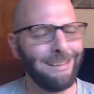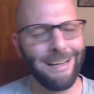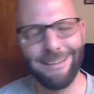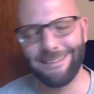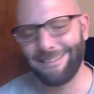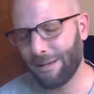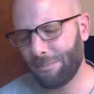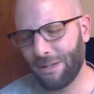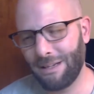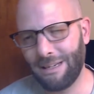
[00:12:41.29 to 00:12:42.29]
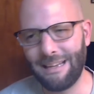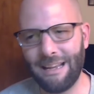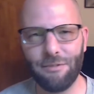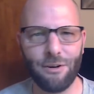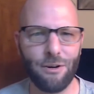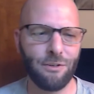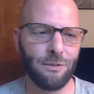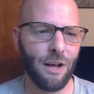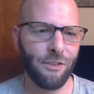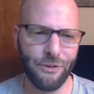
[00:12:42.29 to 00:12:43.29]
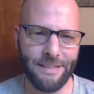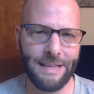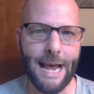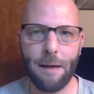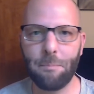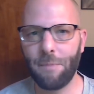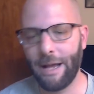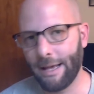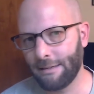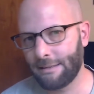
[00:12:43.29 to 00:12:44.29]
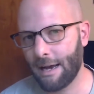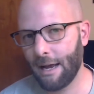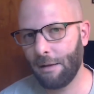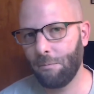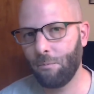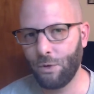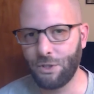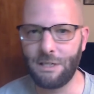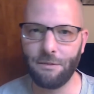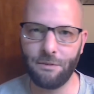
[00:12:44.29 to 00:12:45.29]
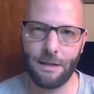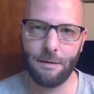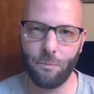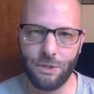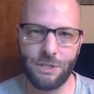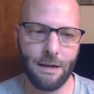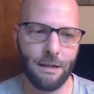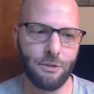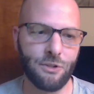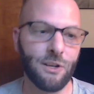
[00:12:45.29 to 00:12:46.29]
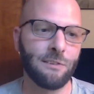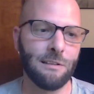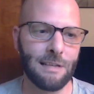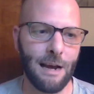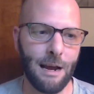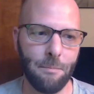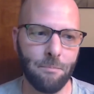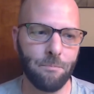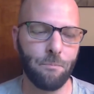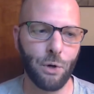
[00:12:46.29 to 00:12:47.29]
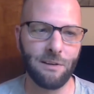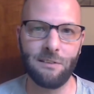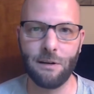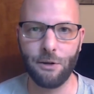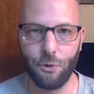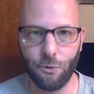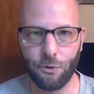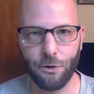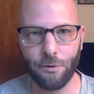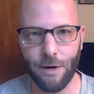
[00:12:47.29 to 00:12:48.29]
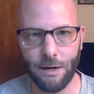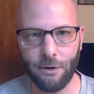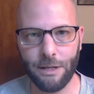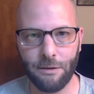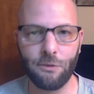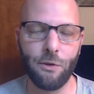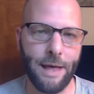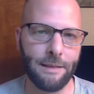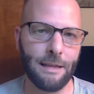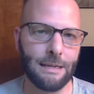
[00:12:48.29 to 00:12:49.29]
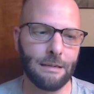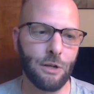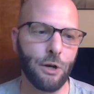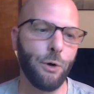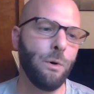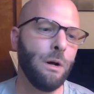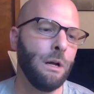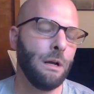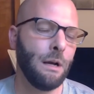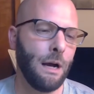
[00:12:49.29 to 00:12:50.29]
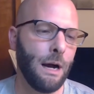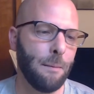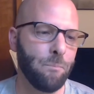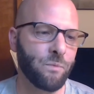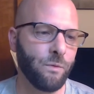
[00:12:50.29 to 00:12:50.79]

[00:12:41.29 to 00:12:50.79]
that hits something in Dataverse other than the app ahead of time, which gives them, which kind of just in time brings their user record in so that they can go, um,